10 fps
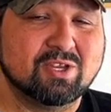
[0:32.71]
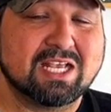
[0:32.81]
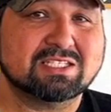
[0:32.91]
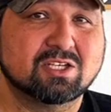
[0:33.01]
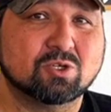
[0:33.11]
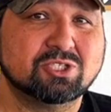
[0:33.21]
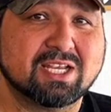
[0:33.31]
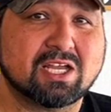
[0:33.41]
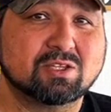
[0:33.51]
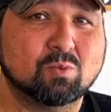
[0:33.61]
You guys can go
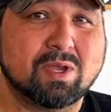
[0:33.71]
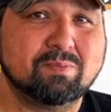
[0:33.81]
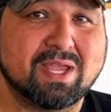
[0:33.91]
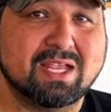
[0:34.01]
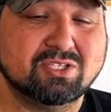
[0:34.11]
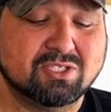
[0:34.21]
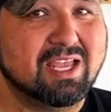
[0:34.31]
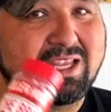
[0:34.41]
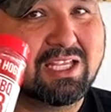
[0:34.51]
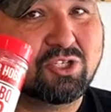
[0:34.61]
check out the webpage
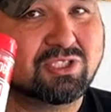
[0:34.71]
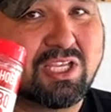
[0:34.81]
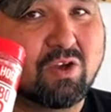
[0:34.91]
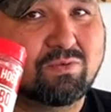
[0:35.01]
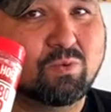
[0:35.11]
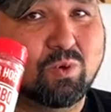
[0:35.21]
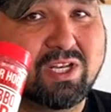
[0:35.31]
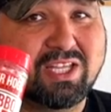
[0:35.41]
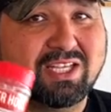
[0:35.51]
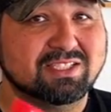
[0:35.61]
and get yourself one
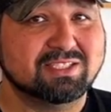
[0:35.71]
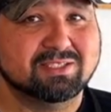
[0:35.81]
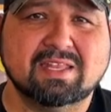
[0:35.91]
of these.